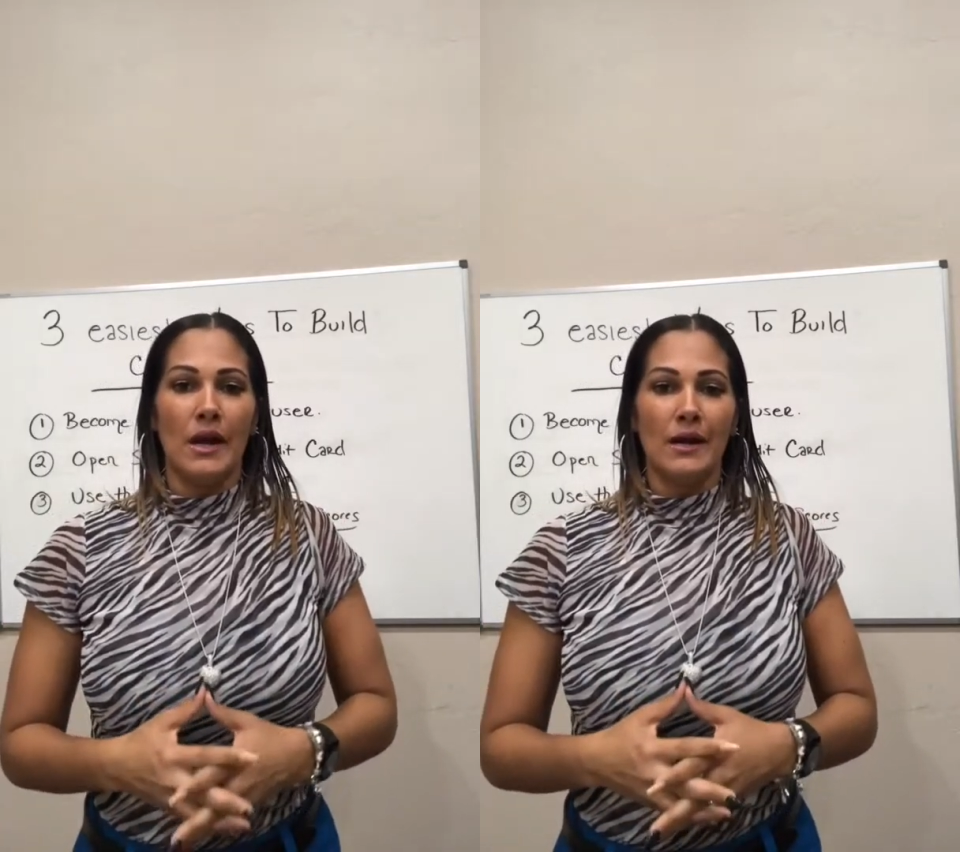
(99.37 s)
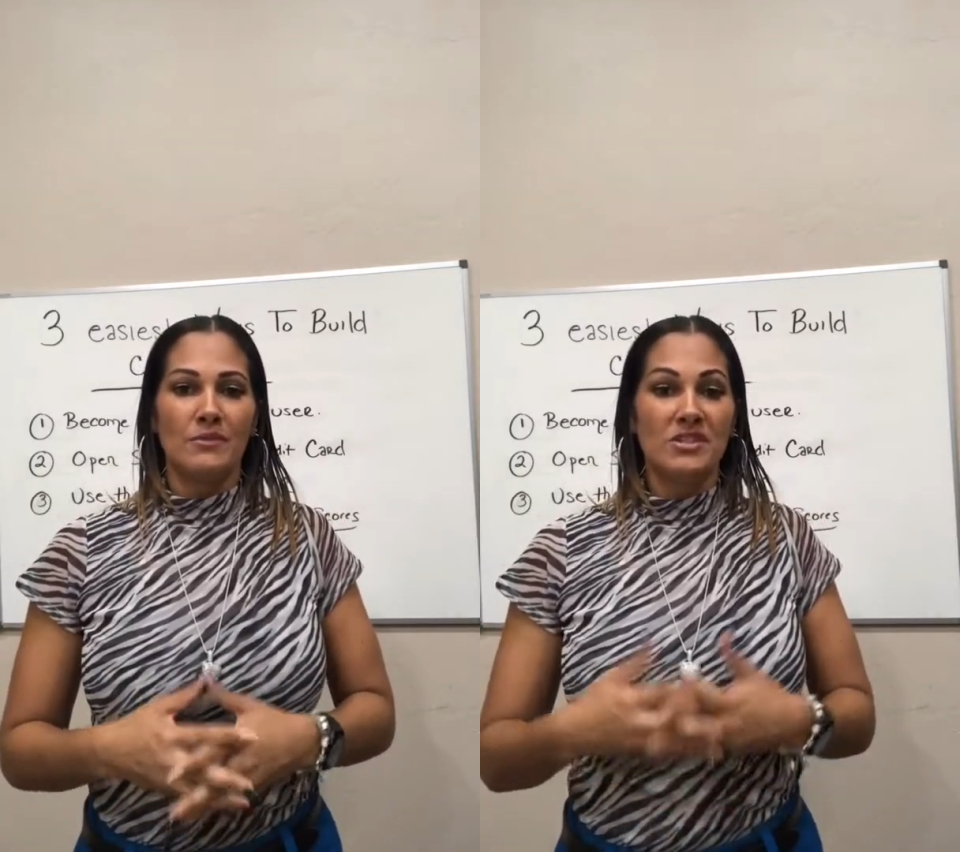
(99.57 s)

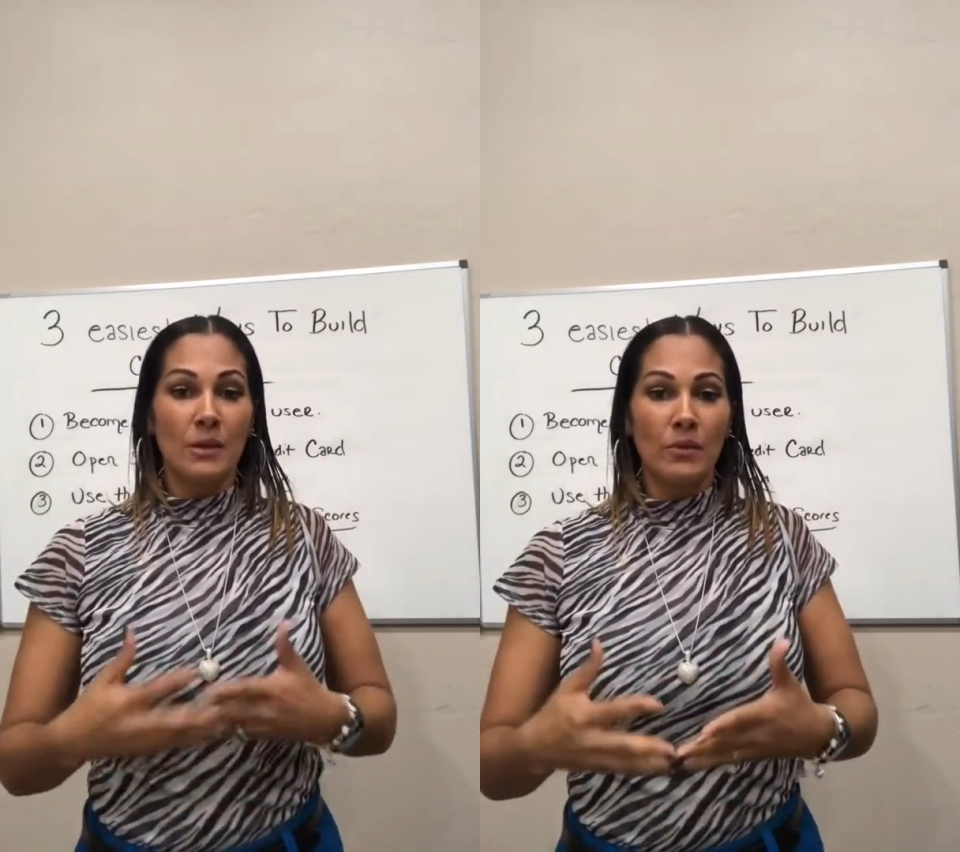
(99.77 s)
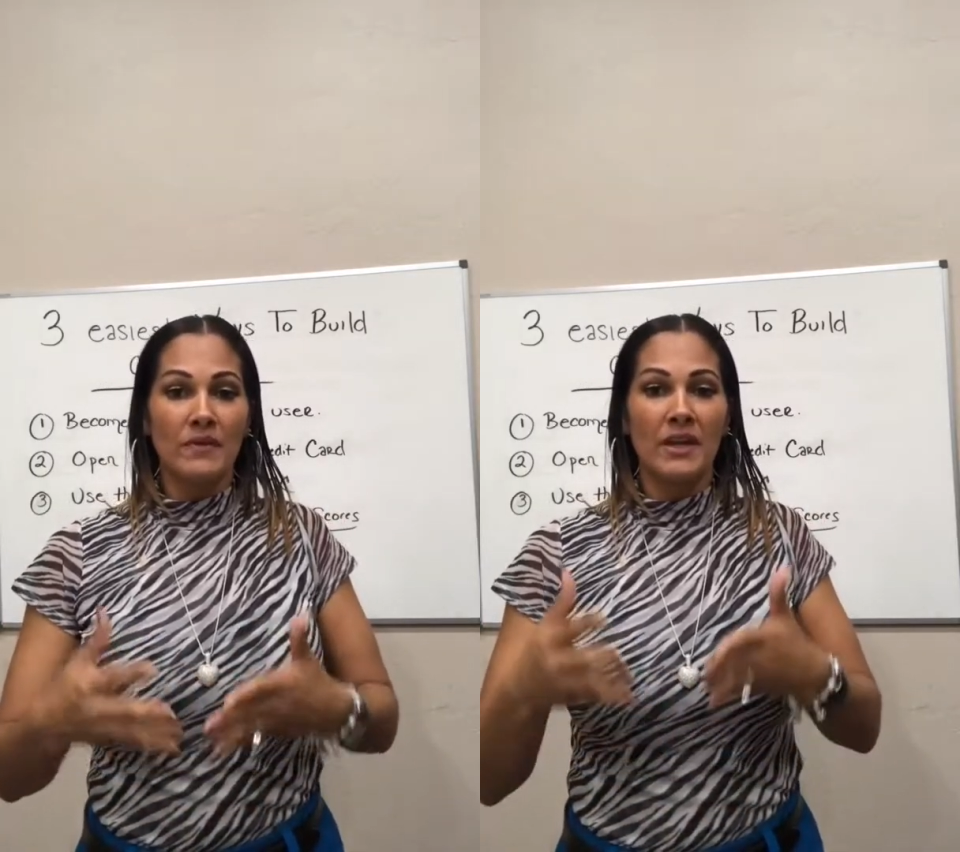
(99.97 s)

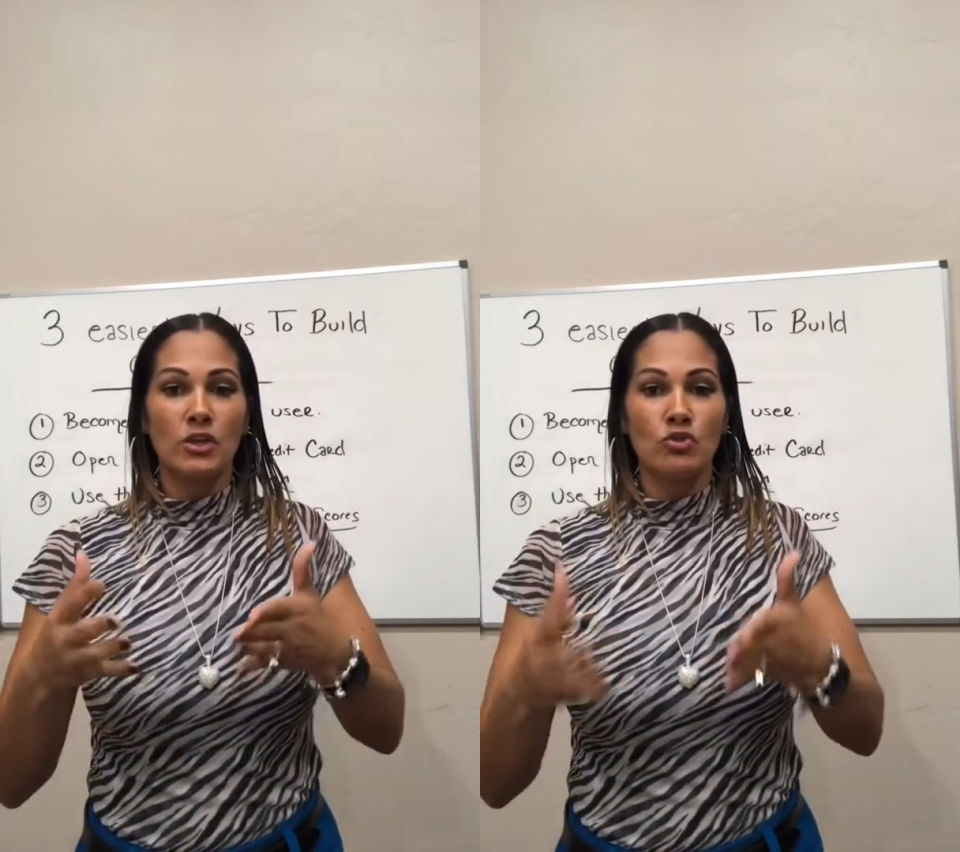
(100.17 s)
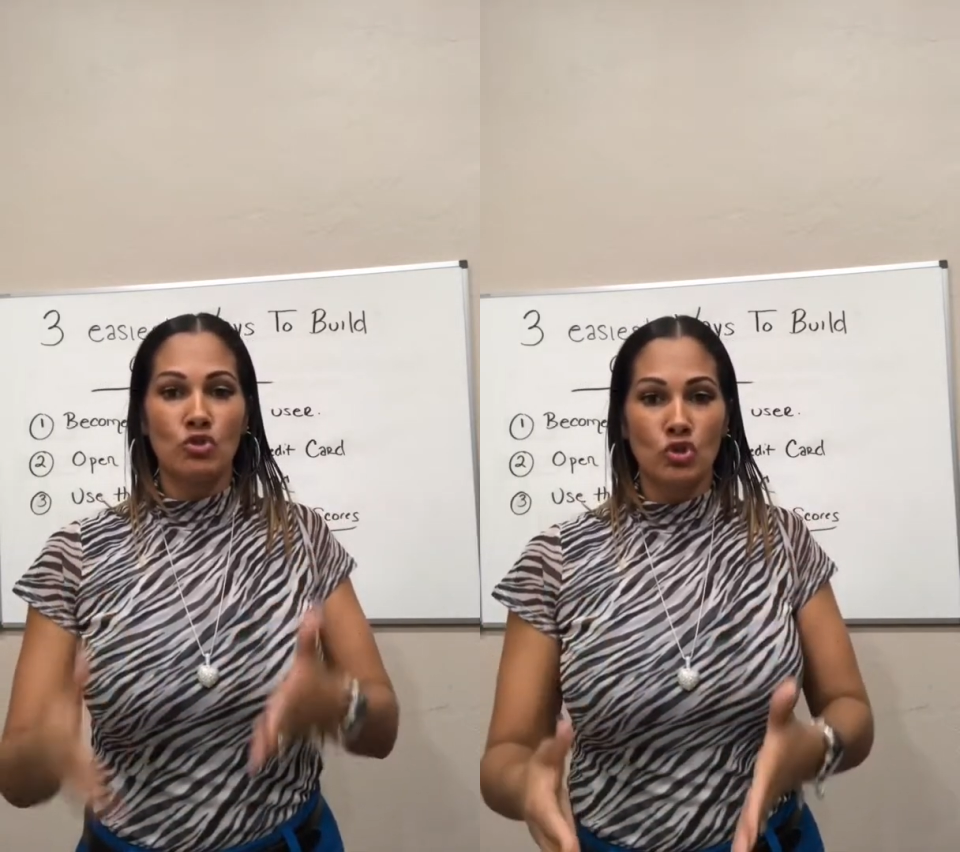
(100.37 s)
someone that
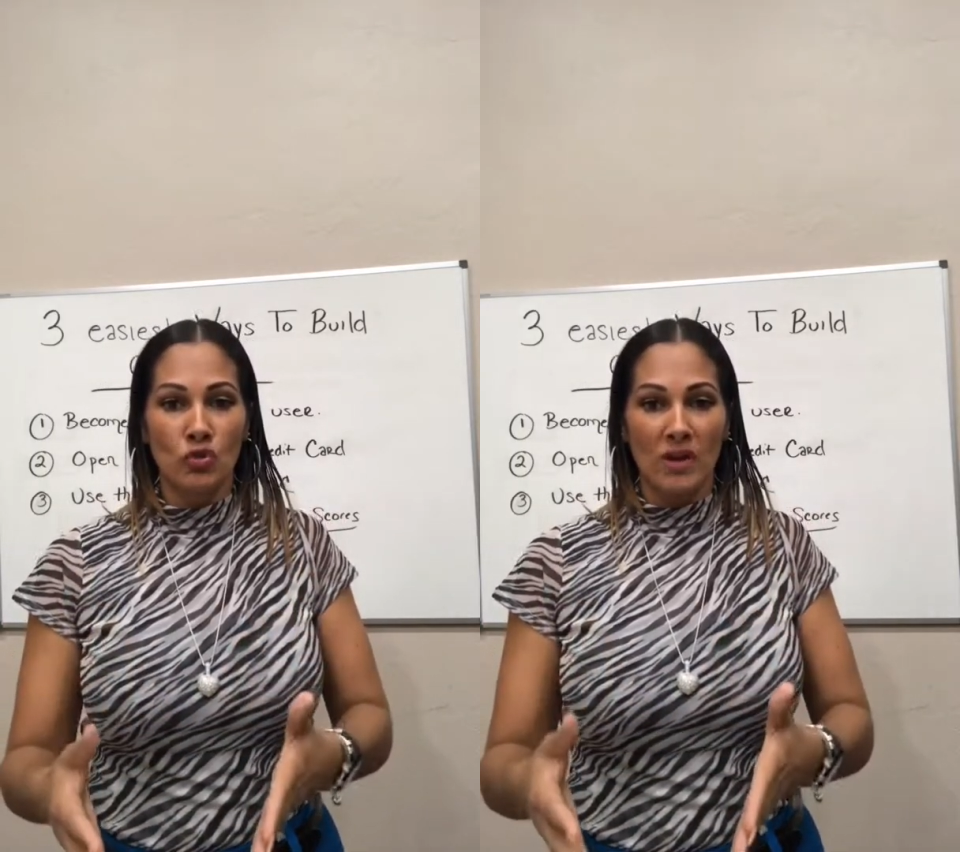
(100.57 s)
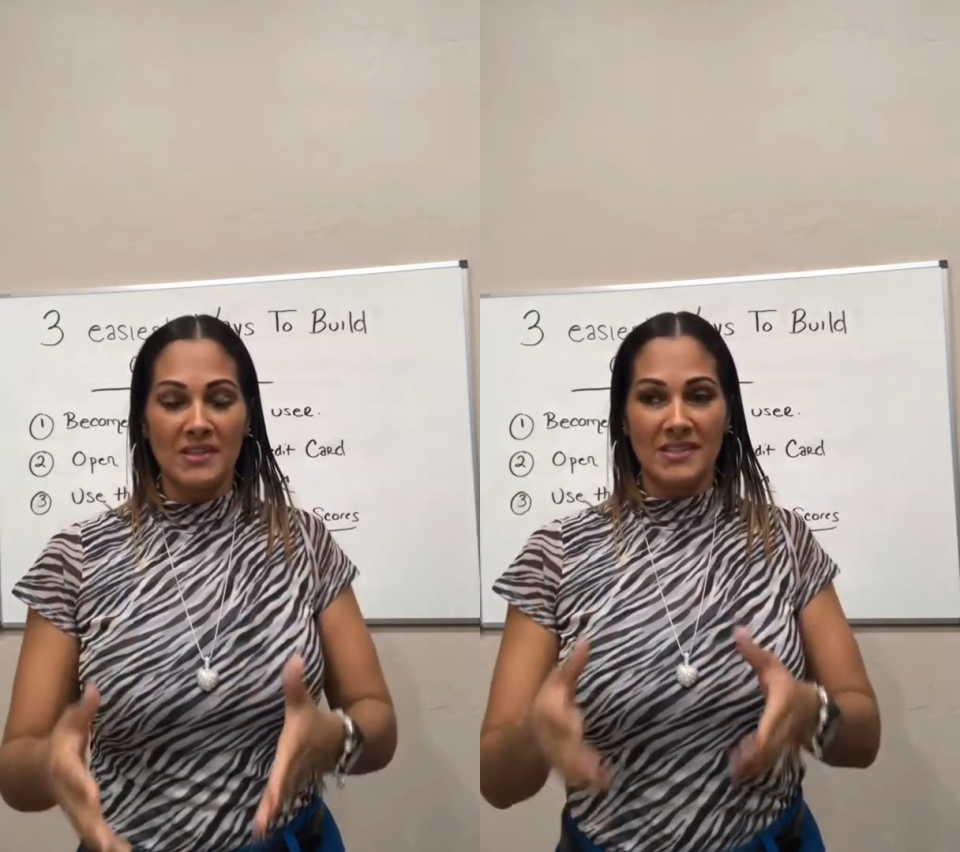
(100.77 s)
you
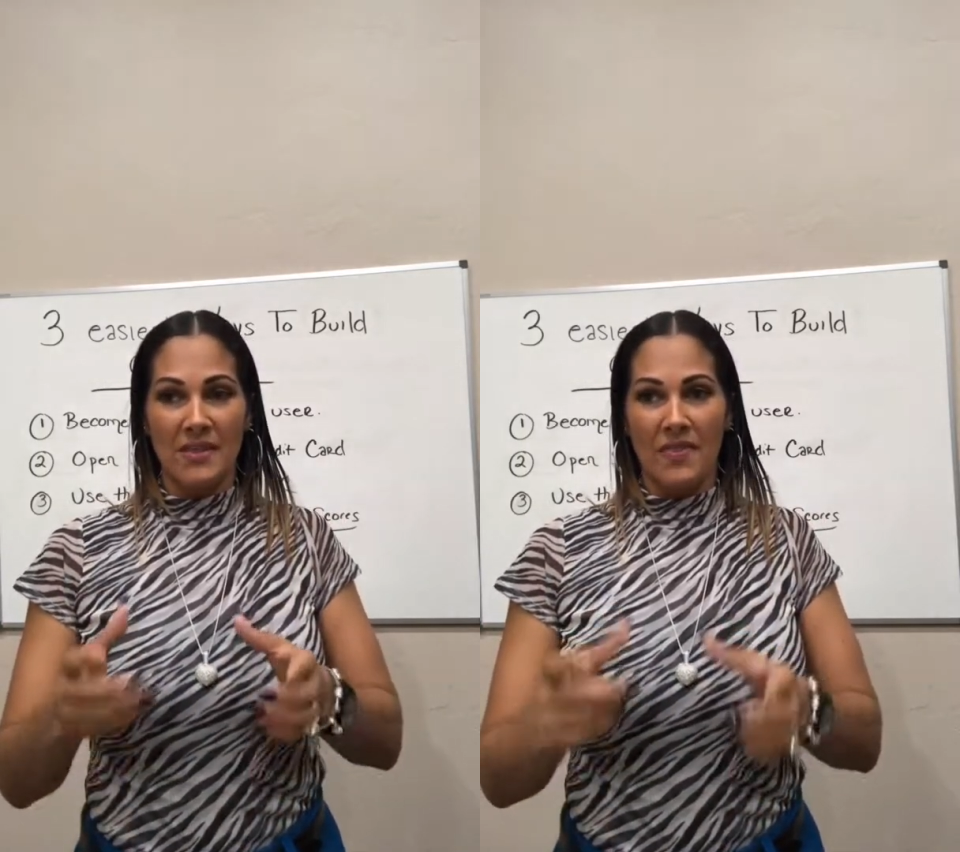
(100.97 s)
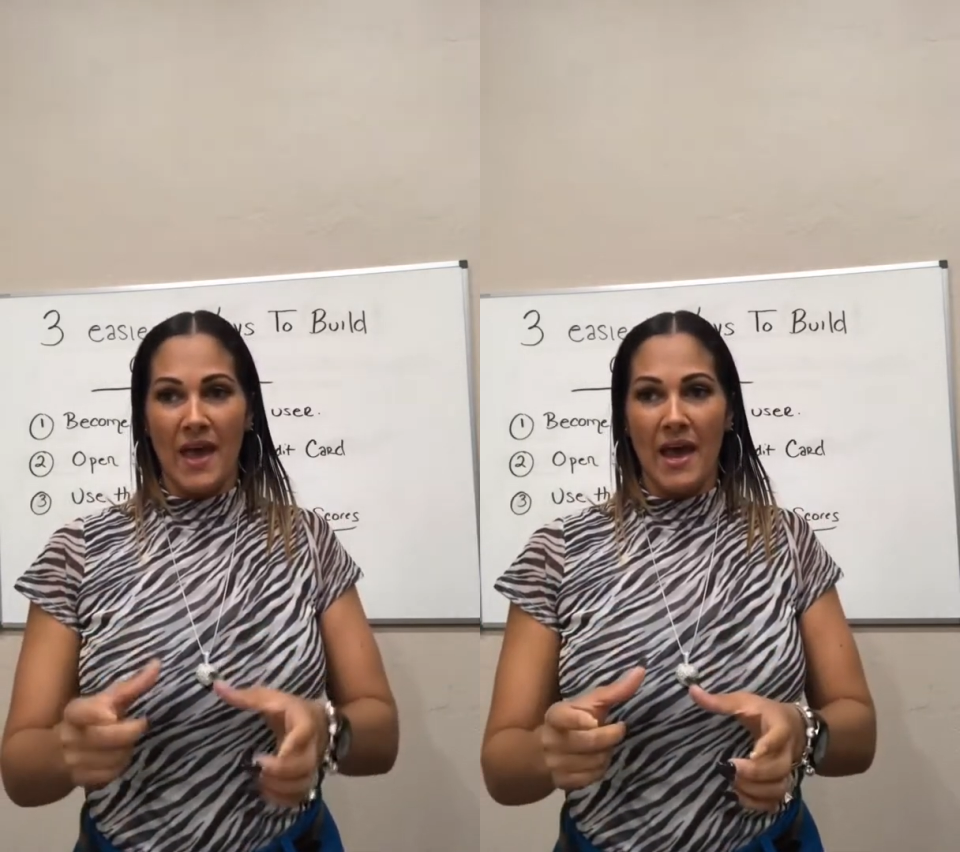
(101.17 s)
trust
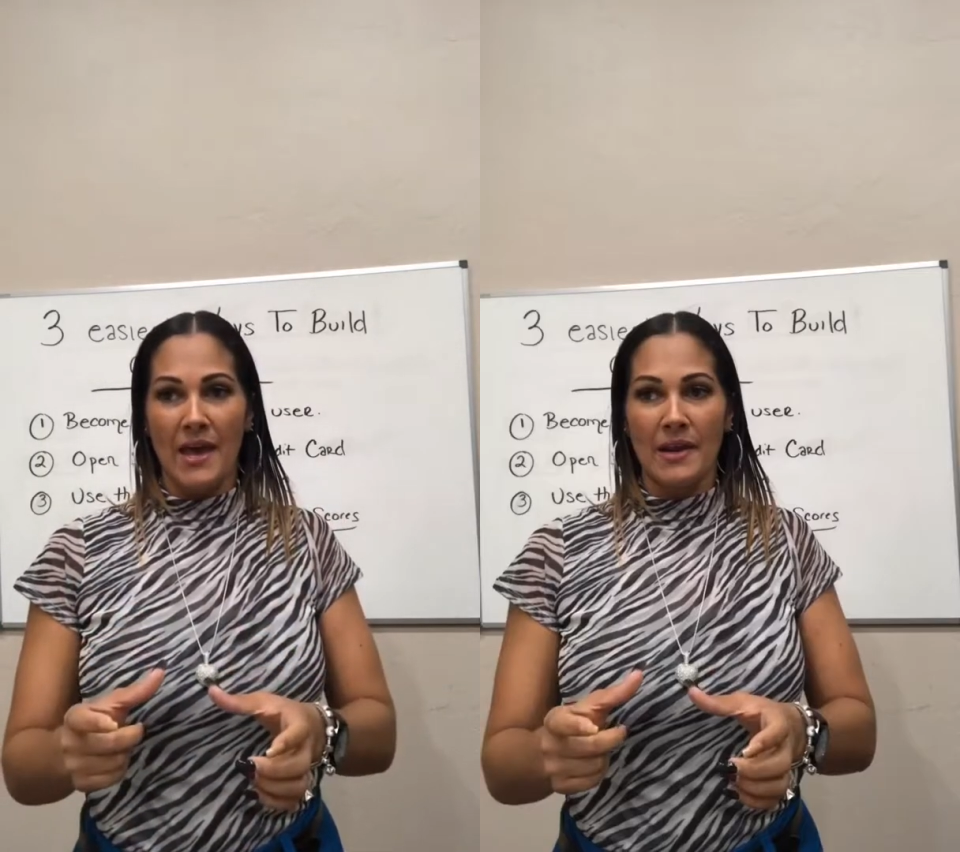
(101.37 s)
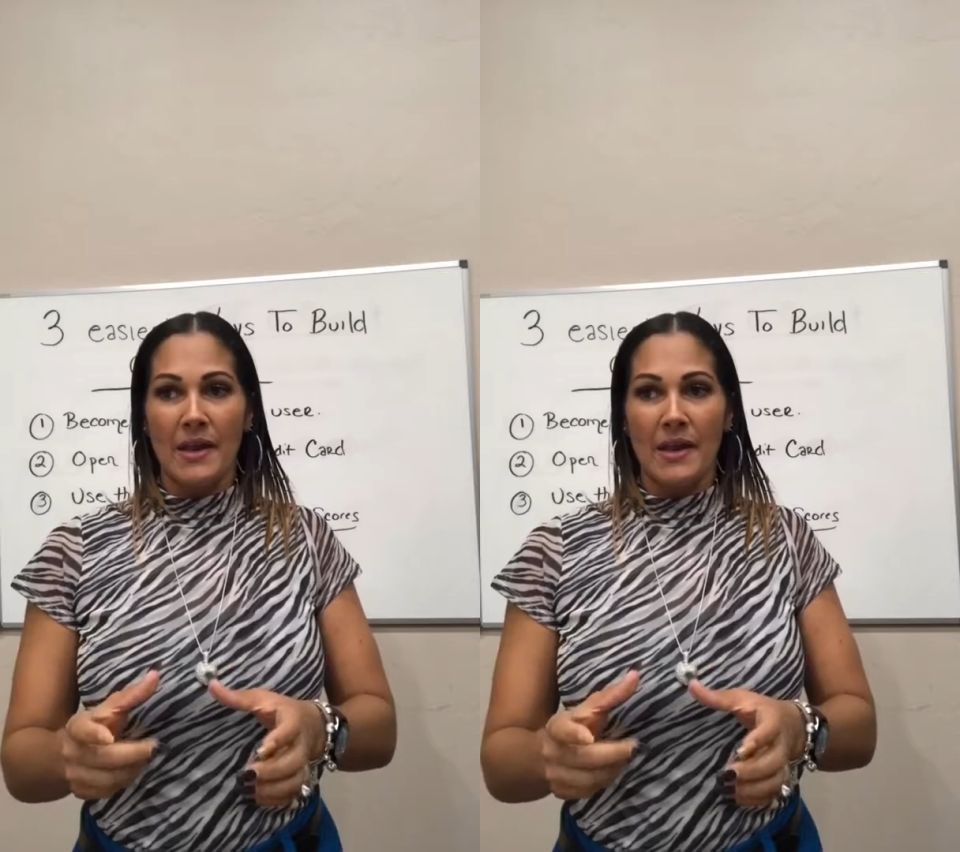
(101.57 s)
that